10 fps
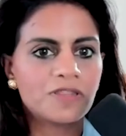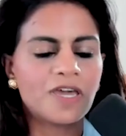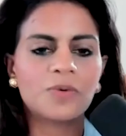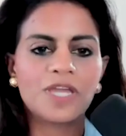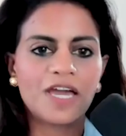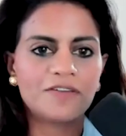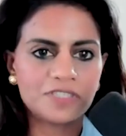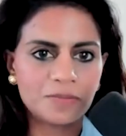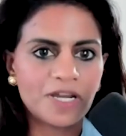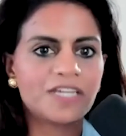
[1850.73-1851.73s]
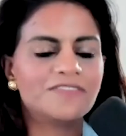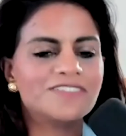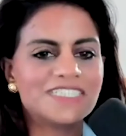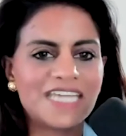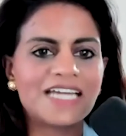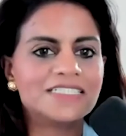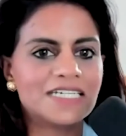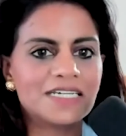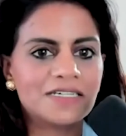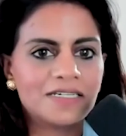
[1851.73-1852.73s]
that we have some kind of
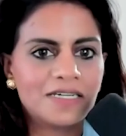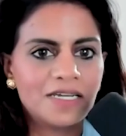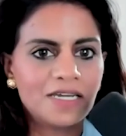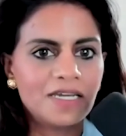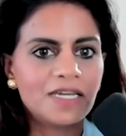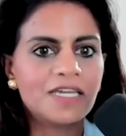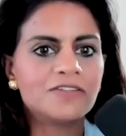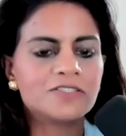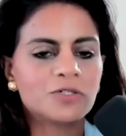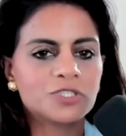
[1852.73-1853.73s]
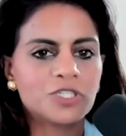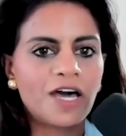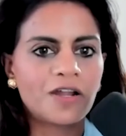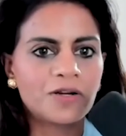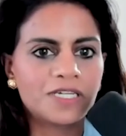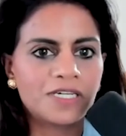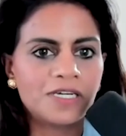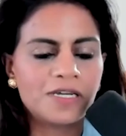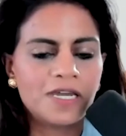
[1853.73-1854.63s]
standing in the social hierarchy.